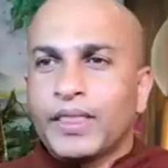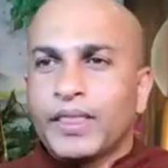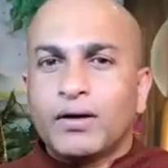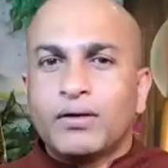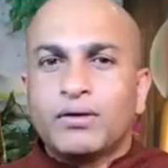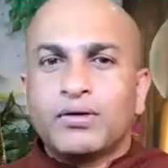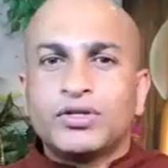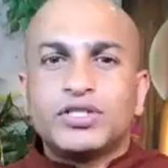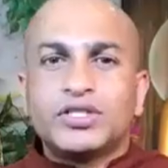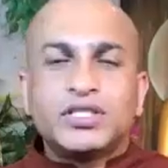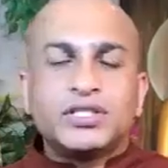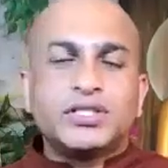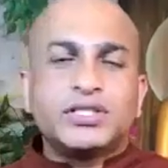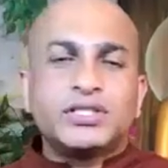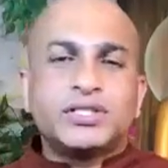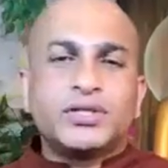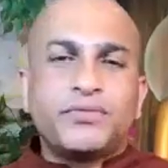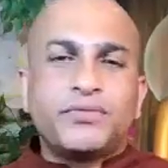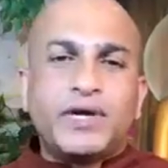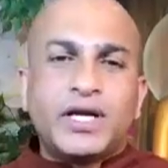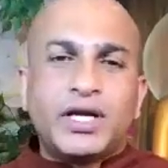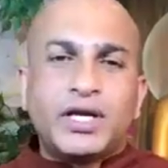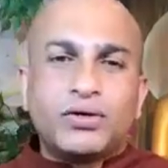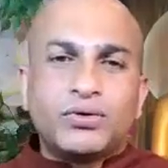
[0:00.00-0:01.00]
oh, this is a
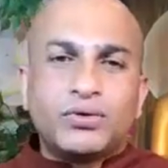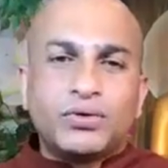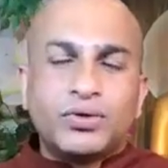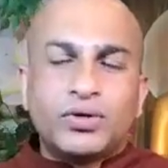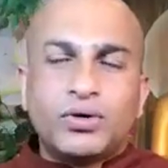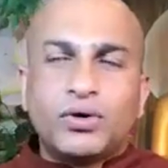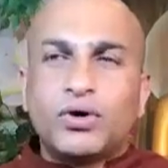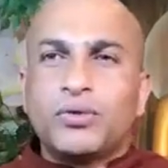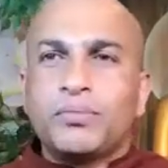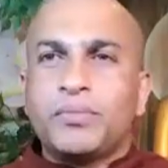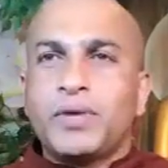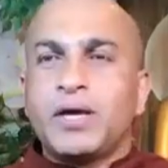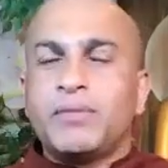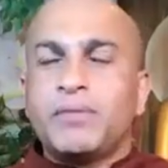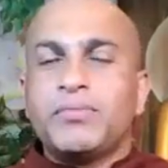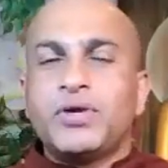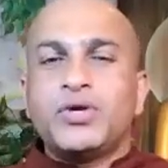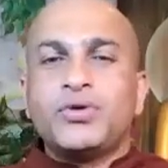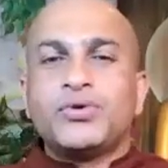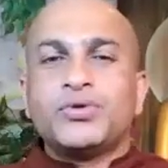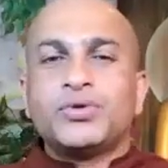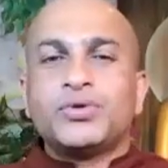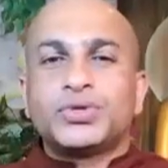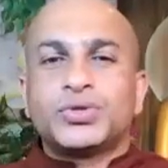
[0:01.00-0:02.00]
very good, or maybe
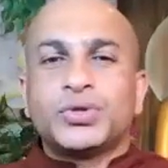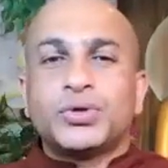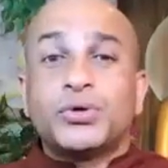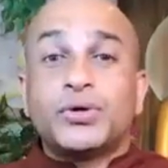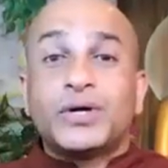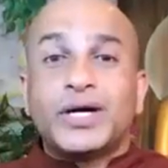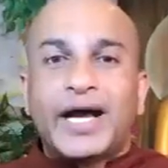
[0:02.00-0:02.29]
you saw